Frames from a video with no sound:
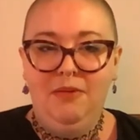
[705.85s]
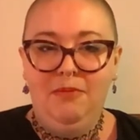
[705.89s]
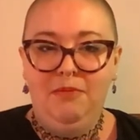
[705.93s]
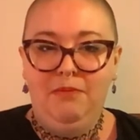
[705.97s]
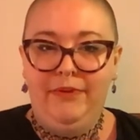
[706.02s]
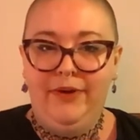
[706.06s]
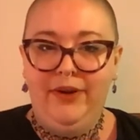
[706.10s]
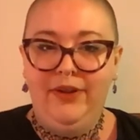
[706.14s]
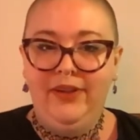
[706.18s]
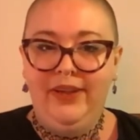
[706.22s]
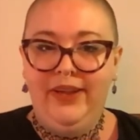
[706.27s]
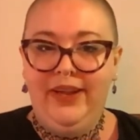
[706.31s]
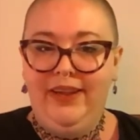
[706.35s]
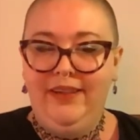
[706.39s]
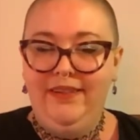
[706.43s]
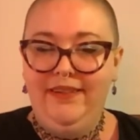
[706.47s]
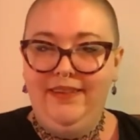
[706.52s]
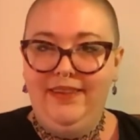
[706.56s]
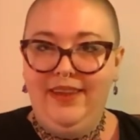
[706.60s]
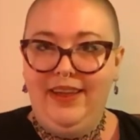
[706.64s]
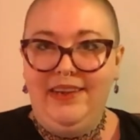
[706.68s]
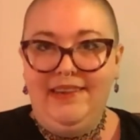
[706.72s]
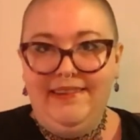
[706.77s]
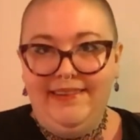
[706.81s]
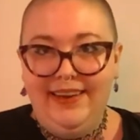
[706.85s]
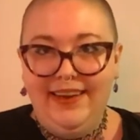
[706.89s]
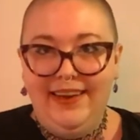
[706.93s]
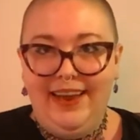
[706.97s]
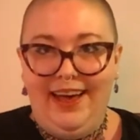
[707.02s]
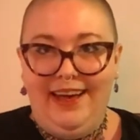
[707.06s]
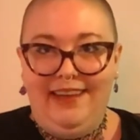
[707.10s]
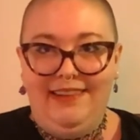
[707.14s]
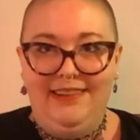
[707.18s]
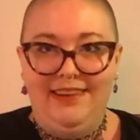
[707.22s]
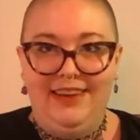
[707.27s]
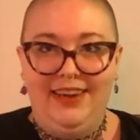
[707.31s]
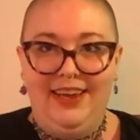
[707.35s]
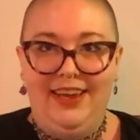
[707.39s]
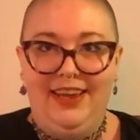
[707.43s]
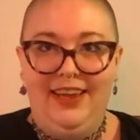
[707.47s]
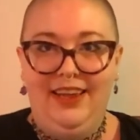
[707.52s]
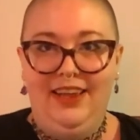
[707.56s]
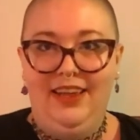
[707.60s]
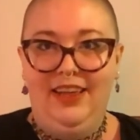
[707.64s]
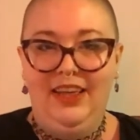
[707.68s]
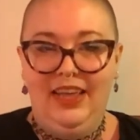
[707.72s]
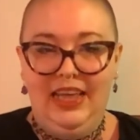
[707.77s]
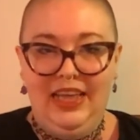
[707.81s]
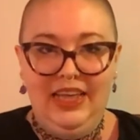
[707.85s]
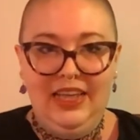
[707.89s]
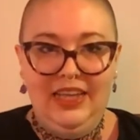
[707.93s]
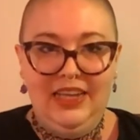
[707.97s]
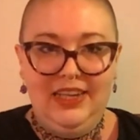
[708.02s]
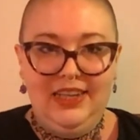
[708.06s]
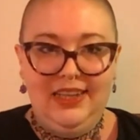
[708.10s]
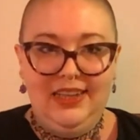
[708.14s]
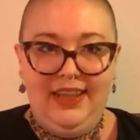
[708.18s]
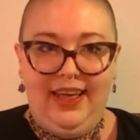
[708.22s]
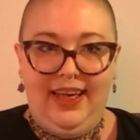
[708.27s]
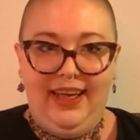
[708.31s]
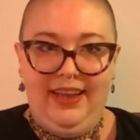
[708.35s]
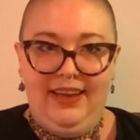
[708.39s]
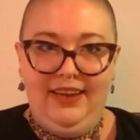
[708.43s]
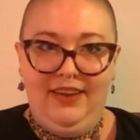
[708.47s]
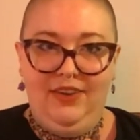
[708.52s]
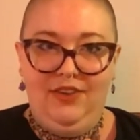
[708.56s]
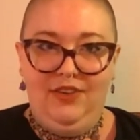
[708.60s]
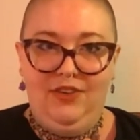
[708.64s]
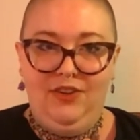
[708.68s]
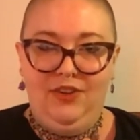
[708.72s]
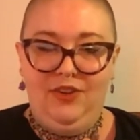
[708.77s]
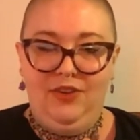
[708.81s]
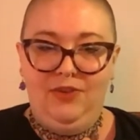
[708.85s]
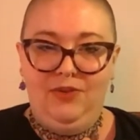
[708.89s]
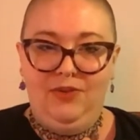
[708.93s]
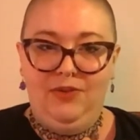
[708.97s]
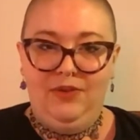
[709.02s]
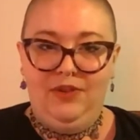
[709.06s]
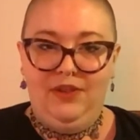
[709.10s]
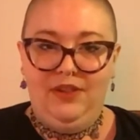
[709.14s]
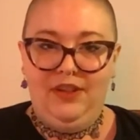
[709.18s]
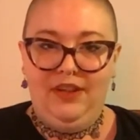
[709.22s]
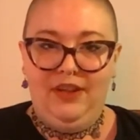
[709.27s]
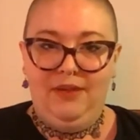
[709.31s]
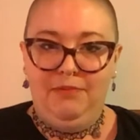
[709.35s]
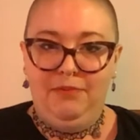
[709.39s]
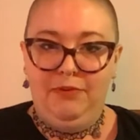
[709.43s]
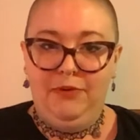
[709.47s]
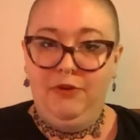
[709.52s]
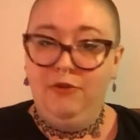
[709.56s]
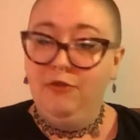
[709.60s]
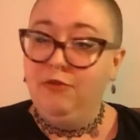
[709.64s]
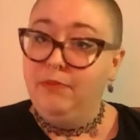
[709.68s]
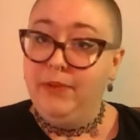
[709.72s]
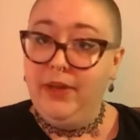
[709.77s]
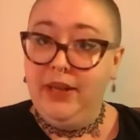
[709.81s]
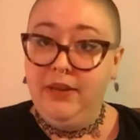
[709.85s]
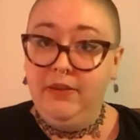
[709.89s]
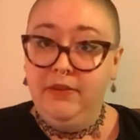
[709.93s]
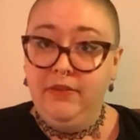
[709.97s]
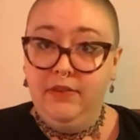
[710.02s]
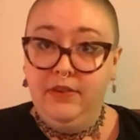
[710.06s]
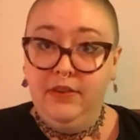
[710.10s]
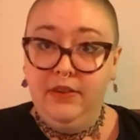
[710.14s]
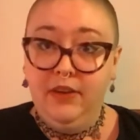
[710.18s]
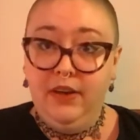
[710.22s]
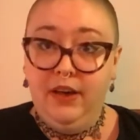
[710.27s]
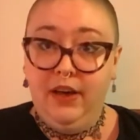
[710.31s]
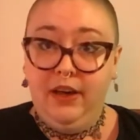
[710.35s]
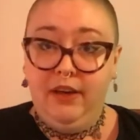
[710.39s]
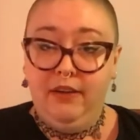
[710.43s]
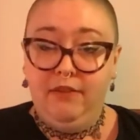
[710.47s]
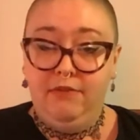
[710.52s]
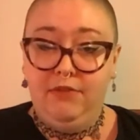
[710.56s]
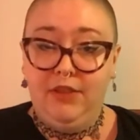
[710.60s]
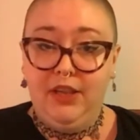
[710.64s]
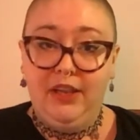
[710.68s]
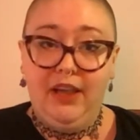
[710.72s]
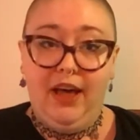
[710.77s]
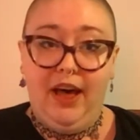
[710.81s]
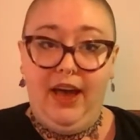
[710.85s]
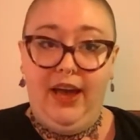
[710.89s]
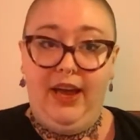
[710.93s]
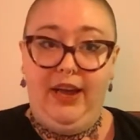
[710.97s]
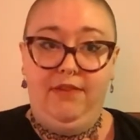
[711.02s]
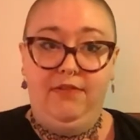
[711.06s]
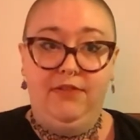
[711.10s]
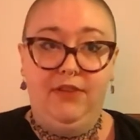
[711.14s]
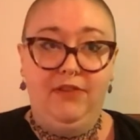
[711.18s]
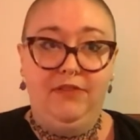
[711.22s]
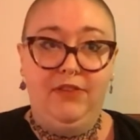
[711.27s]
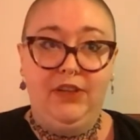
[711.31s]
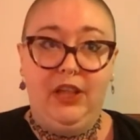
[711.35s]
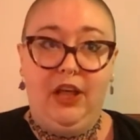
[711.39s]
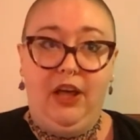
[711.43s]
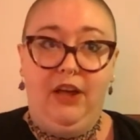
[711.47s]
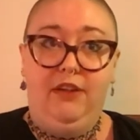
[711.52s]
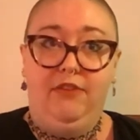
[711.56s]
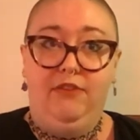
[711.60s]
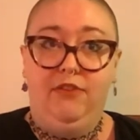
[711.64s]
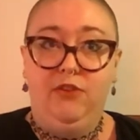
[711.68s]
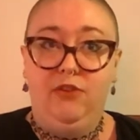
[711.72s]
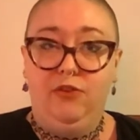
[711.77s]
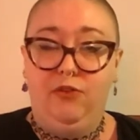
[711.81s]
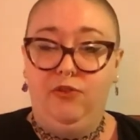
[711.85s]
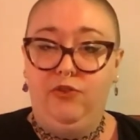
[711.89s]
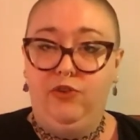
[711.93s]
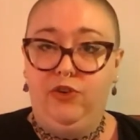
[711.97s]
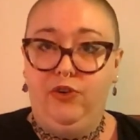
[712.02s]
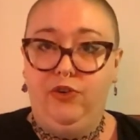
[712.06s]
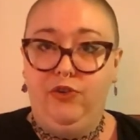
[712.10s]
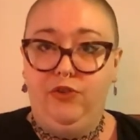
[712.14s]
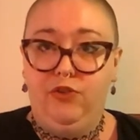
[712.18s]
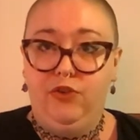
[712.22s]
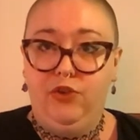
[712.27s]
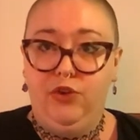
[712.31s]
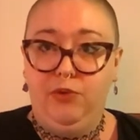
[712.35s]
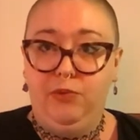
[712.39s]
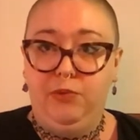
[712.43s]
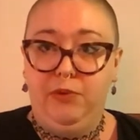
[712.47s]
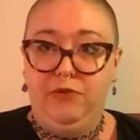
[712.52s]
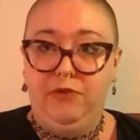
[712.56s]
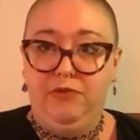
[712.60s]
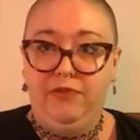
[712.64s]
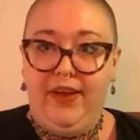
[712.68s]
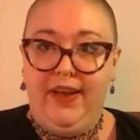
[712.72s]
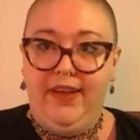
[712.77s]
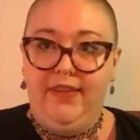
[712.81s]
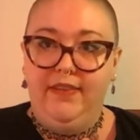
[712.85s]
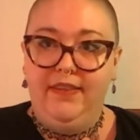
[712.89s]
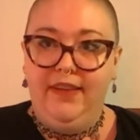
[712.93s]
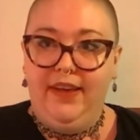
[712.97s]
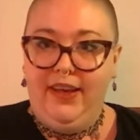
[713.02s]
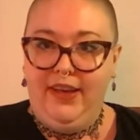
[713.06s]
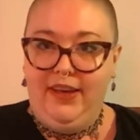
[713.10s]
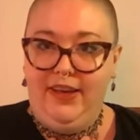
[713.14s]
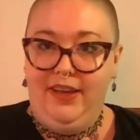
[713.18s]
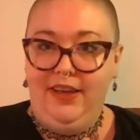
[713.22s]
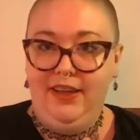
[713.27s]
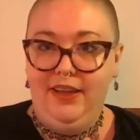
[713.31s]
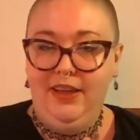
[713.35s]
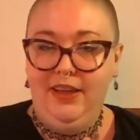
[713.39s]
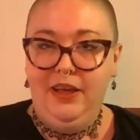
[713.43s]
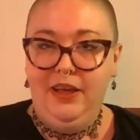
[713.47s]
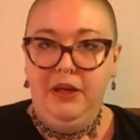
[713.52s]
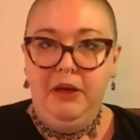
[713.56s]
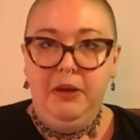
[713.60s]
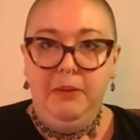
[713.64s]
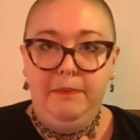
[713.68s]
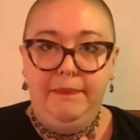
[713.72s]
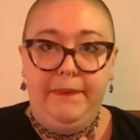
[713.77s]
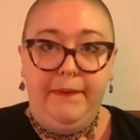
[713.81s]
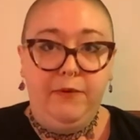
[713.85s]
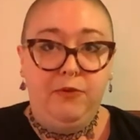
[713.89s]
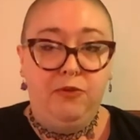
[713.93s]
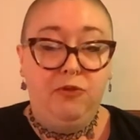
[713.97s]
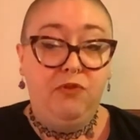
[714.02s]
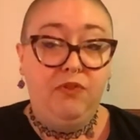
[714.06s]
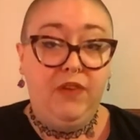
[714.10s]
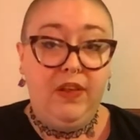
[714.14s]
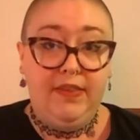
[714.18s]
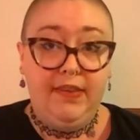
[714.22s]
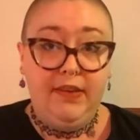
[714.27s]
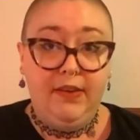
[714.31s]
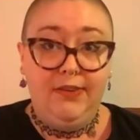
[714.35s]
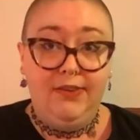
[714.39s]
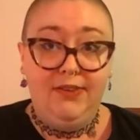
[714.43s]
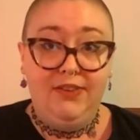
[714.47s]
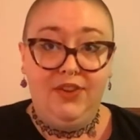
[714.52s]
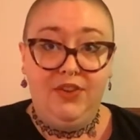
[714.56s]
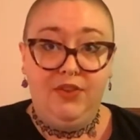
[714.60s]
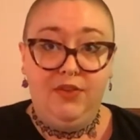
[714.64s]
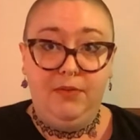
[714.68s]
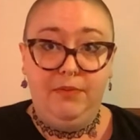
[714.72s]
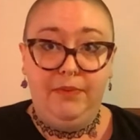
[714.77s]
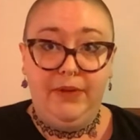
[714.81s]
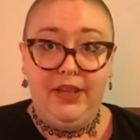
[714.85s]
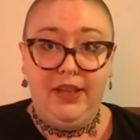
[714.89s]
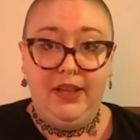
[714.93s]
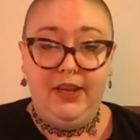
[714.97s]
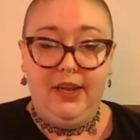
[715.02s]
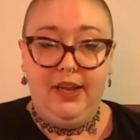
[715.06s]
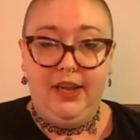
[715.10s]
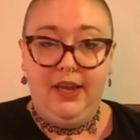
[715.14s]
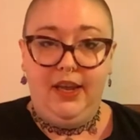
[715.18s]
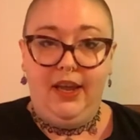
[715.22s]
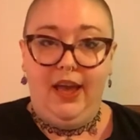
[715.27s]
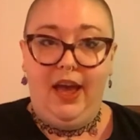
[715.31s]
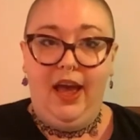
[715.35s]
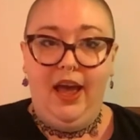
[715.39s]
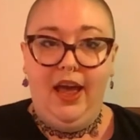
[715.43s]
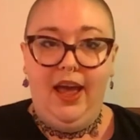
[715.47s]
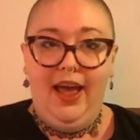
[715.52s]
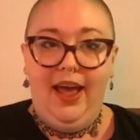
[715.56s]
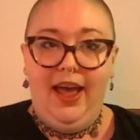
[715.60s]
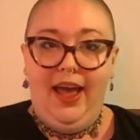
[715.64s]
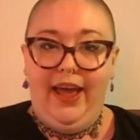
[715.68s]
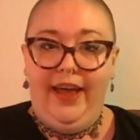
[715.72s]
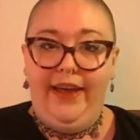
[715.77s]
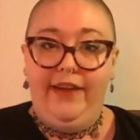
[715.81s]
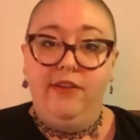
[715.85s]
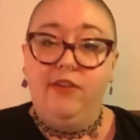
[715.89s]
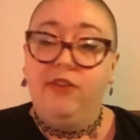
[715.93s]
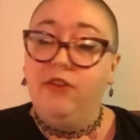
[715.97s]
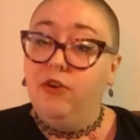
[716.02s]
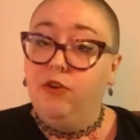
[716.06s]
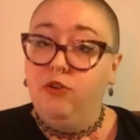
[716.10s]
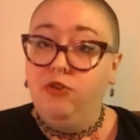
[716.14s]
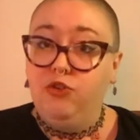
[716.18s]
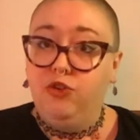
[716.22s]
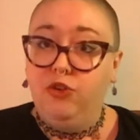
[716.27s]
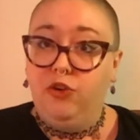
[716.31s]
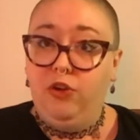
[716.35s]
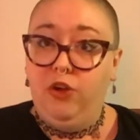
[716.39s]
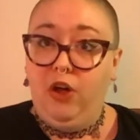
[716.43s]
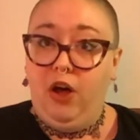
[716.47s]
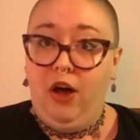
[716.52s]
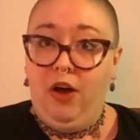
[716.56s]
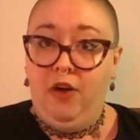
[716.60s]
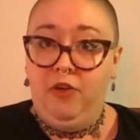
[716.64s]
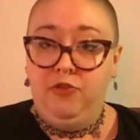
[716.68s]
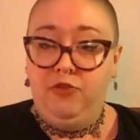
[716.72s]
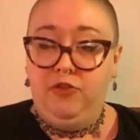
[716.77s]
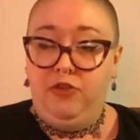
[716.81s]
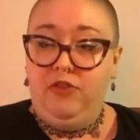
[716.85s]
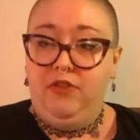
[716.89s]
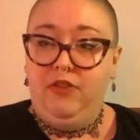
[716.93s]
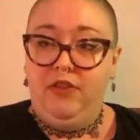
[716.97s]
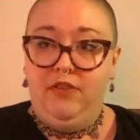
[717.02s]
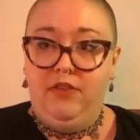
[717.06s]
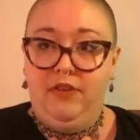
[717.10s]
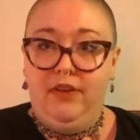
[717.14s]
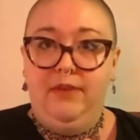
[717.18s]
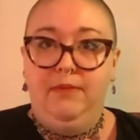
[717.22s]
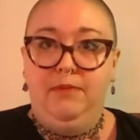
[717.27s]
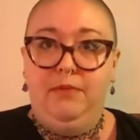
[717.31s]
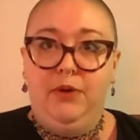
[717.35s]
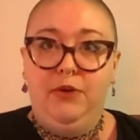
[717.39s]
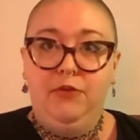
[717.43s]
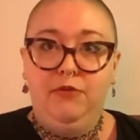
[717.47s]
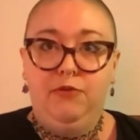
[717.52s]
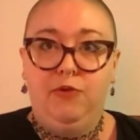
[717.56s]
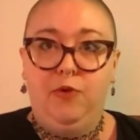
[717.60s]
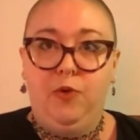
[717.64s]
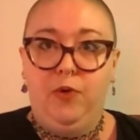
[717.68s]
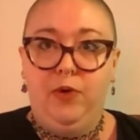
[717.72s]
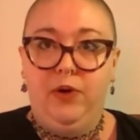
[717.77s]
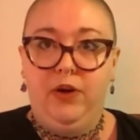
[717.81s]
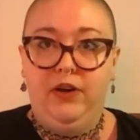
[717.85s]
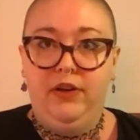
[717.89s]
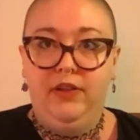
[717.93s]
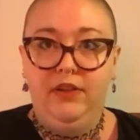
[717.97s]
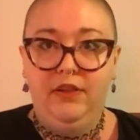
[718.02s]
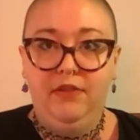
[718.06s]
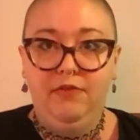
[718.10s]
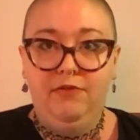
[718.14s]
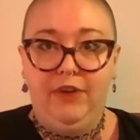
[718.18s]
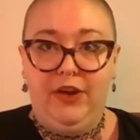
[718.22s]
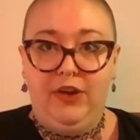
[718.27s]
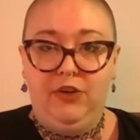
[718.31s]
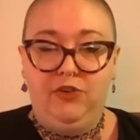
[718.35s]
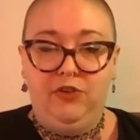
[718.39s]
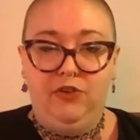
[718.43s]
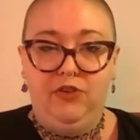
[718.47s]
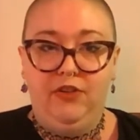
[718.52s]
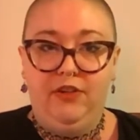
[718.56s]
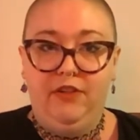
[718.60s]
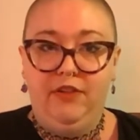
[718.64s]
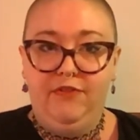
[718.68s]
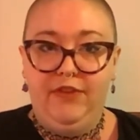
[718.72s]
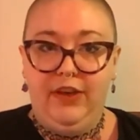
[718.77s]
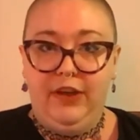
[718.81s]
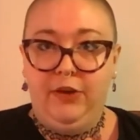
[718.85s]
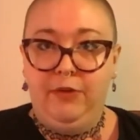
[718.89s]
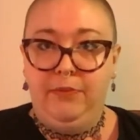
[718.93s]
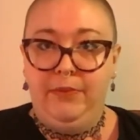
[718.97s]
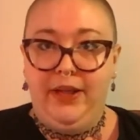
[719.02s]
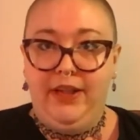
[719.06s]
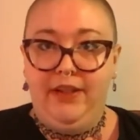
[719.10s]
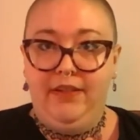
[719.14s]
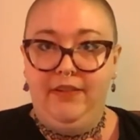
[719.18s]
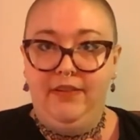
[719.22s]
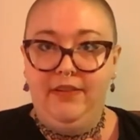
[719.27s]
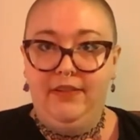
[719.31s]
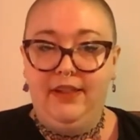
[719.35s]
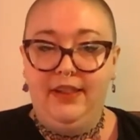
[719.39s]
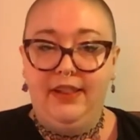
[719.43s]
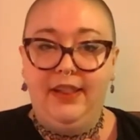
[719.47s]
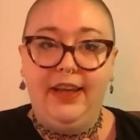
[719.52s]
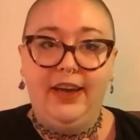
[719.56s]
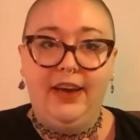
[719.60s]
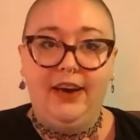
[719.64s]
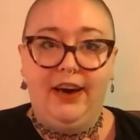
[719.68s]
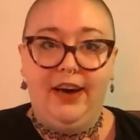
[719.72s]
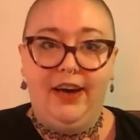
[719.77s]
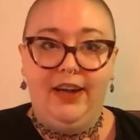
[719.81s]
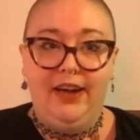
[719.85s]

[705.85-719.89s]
brilliance and tenacity led to the improvement of the lives of a lot of soldiers who were facing both physical disability and social ostracism for facial disfigurements that they got